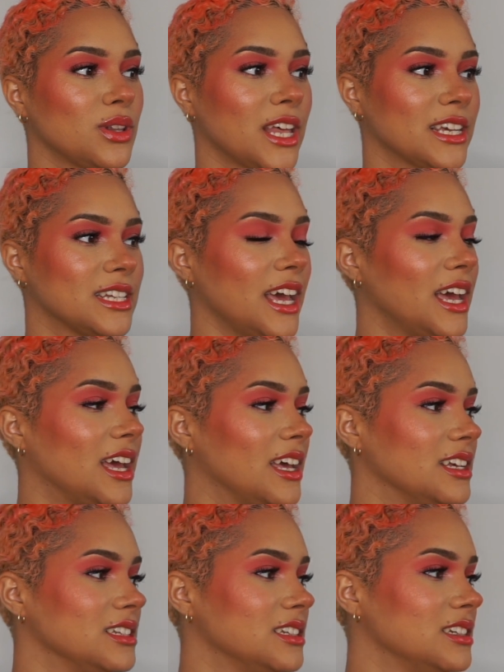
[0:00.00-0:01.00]
like
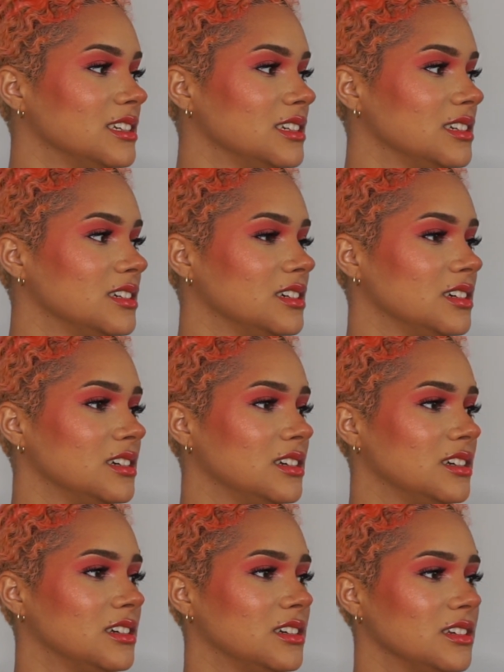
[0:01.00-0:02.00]
that,
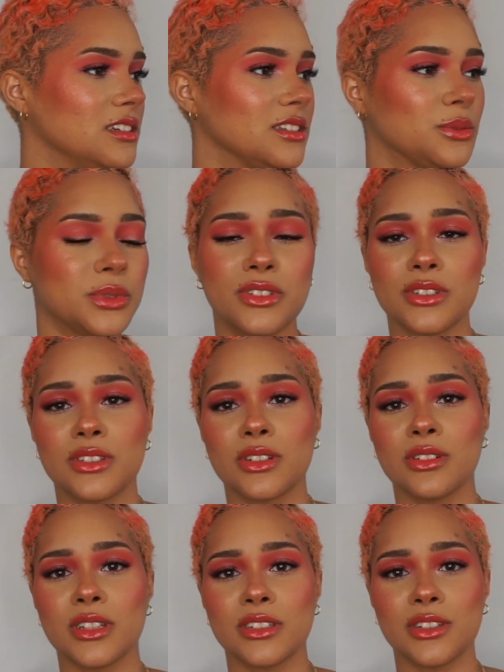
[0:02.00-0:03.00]
is we just
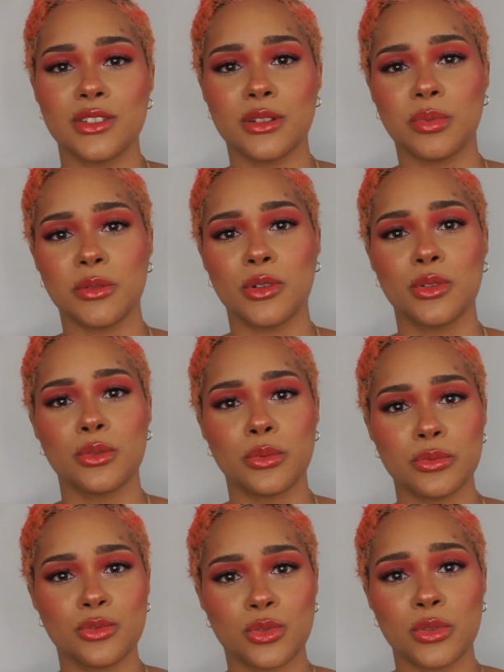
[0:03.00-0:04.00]
don't listen to the people
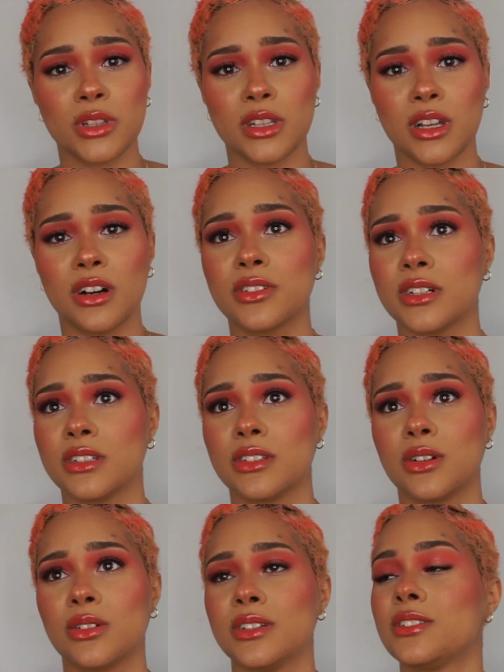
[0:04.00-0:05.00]
who truly love us
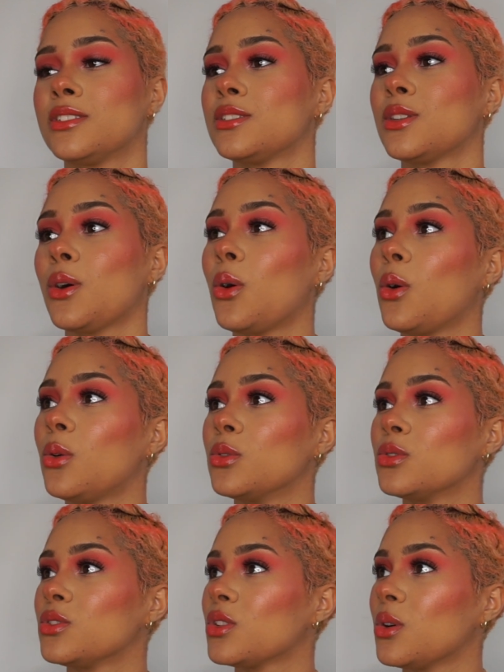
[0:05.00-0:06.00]
though. It's so,
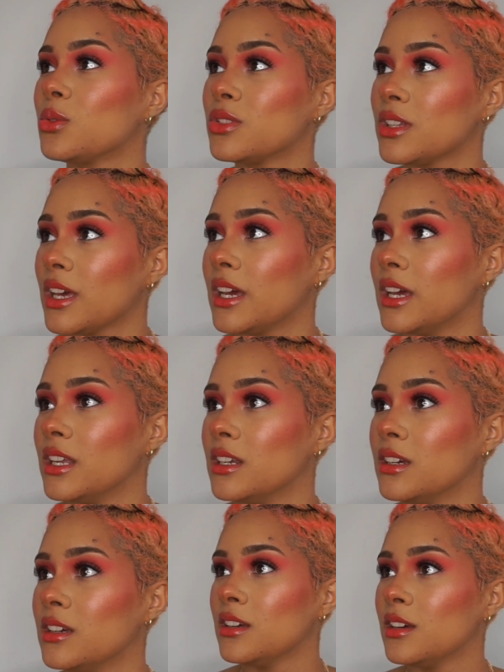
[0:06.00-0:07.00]
so sad.
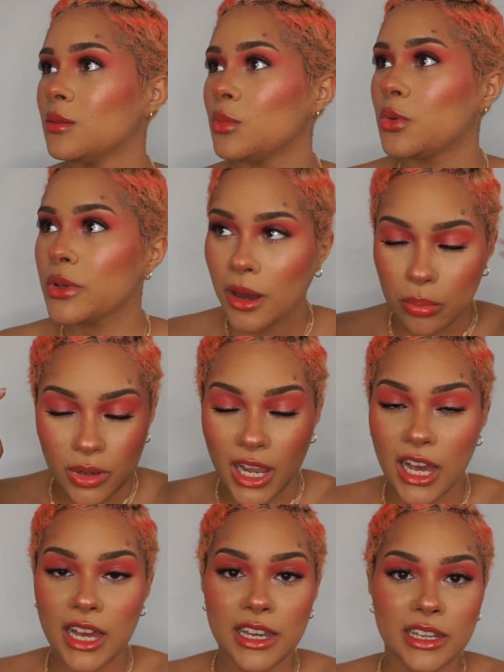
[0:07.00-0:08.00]
We are
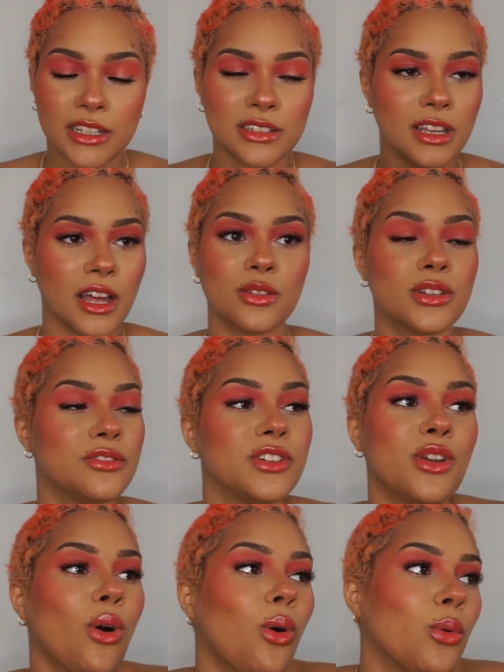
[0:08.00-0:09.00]
blind. I don't even
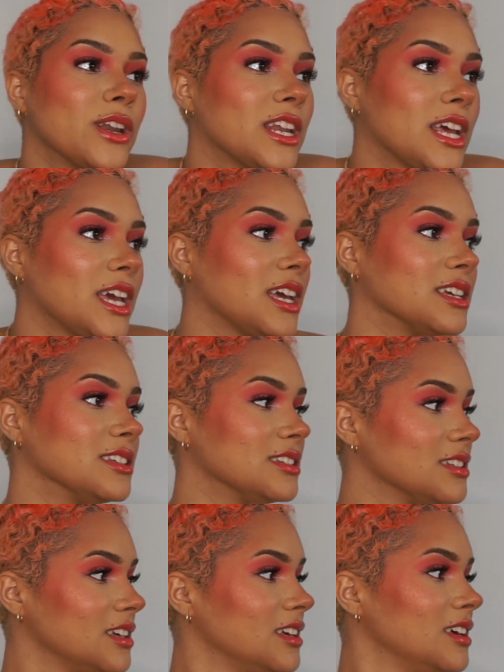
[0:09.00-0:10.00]
know what it is.
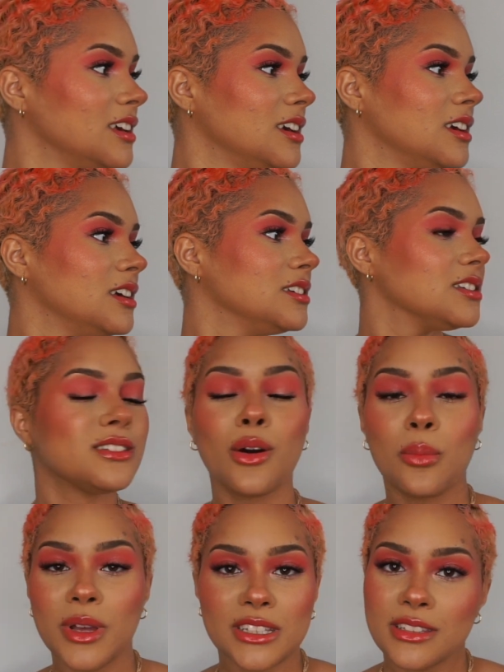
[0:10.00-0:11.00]
So
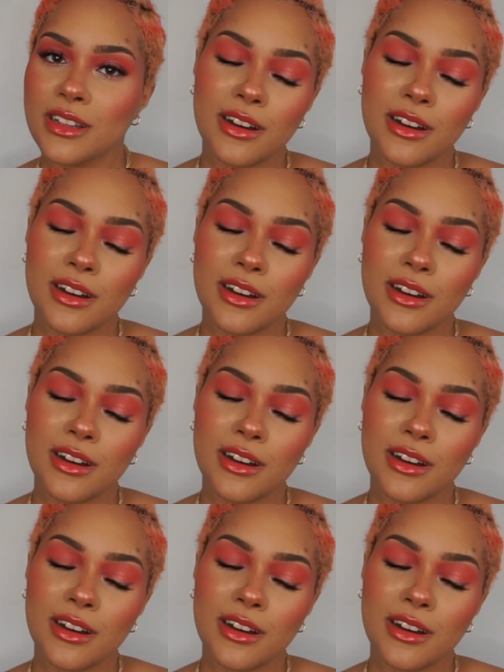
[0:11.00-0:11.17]
messed